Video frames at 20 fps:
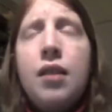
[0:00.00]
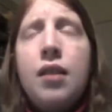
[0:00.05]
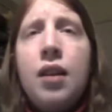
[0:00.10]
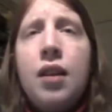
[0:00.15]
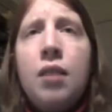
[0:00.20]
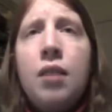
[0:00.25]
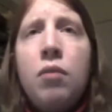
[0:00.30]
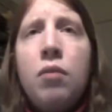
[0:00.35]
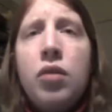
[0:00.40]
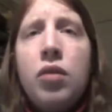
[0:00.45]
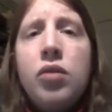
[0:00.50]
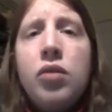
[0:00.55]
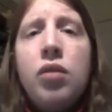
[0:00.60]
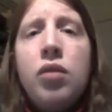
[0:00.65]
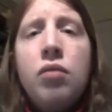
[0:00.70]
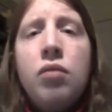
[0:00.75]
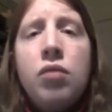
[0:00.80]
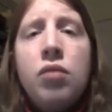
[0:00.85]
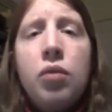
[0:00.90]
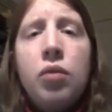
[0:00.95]
I'm
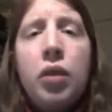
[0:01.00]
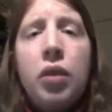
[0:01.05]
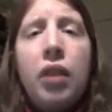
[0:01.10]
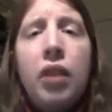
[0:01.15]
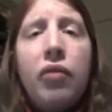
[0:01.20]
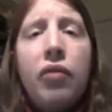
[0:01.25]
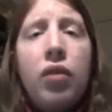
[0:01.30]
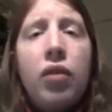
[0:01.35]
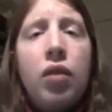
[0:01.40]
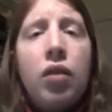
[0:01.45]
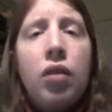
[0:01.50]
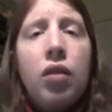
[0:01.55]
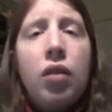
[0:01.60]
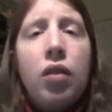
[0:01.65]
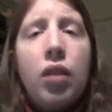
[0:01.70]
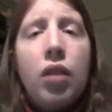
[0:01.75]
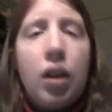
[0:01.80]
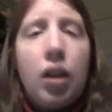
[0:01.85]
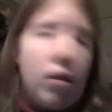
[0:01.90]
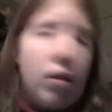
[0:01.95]
also doing it
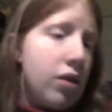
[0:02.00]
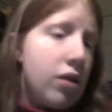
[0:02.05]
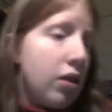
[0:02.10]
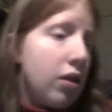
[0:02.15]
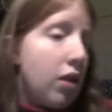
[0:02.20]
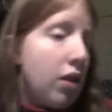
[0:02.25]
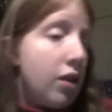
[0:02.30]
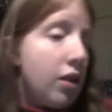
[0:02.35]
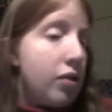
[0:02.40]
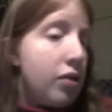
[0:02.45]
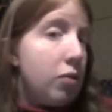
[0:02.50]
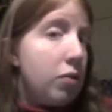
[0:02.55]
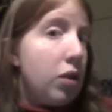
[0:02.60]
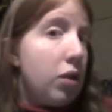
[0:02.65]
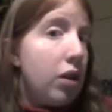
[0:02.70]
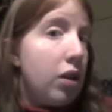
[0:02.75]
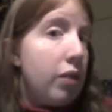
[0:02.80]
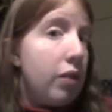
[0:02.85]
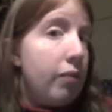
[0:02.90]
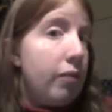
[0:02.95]
for Get Her to the Costume
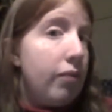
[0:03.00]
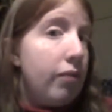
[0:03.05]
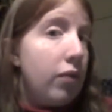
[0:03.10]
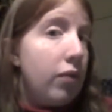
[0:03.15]
Con.